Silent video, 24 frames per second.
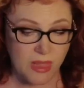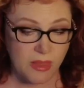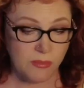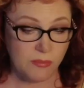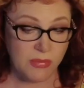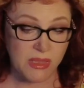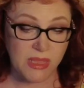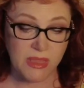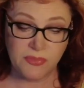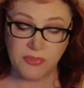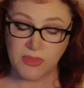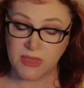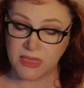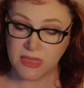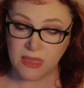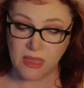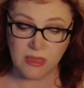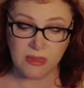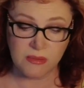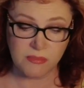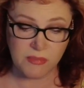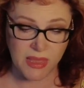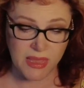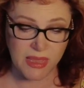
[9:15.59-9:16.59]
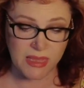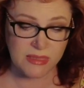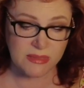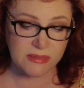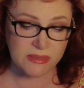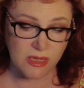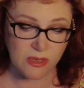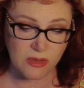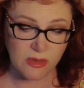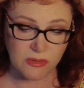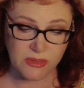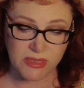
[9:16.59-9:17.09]
But the young man
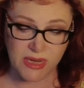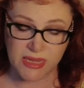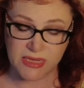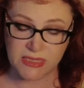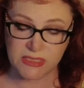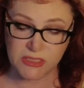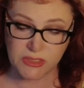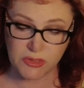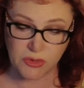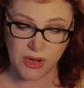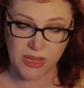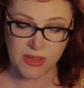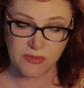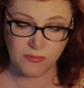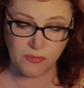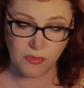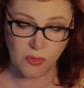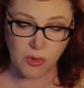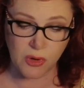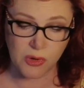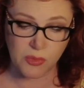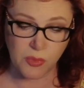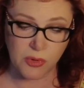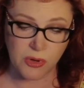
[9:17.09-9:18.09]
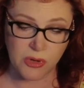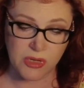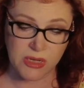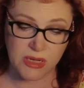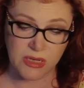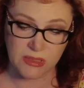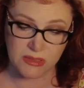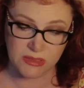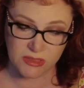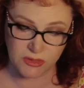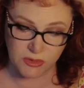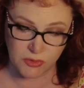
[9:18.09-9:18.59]
told a straightforward
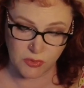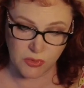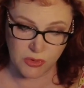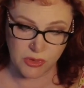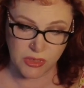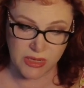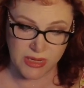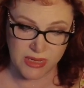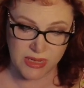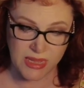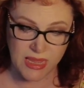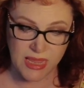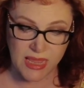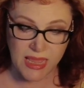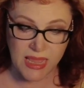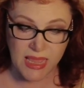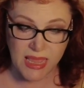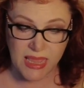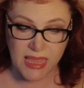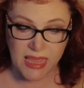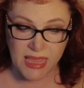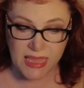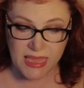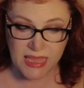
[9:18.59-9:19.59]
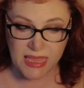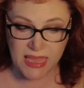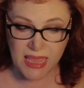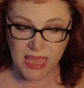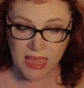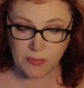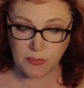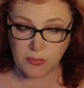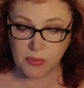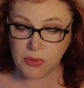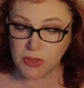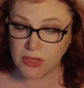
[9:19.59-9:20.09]
story. He had put